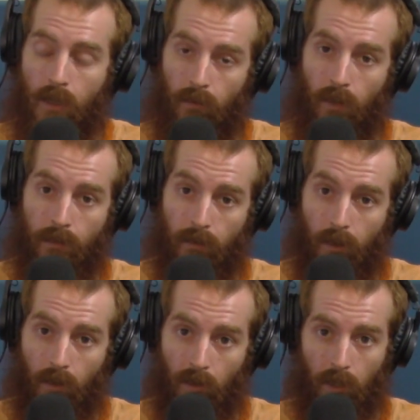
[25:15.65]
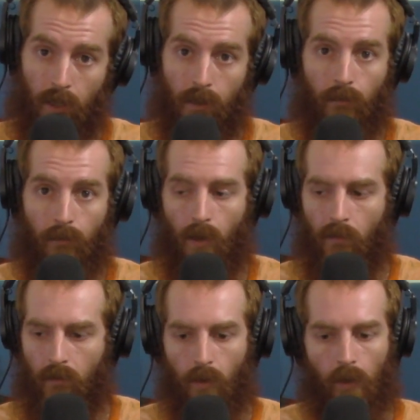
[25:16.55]
So that's another thing.
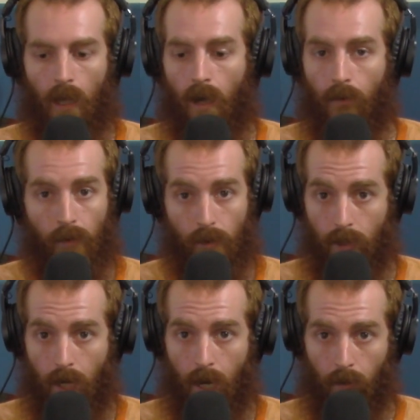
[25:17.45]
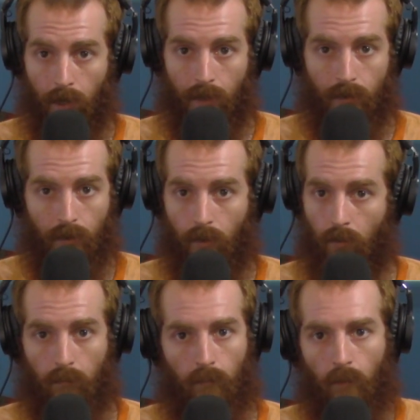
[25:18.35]
If you love fishing A-rigs and
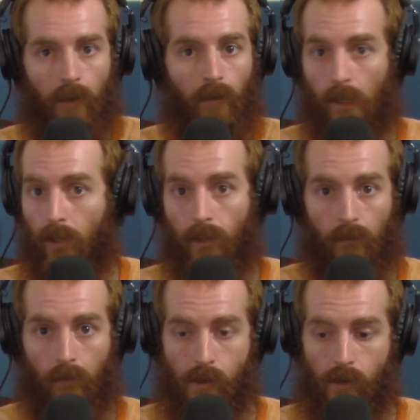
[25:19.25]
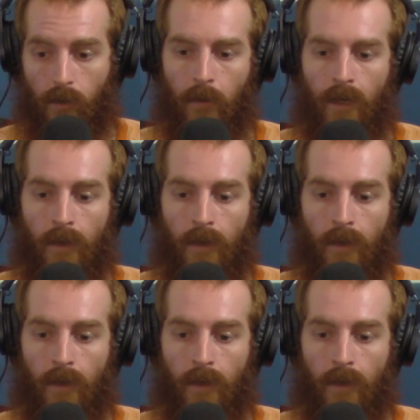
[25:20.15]
you're really good at fishing them,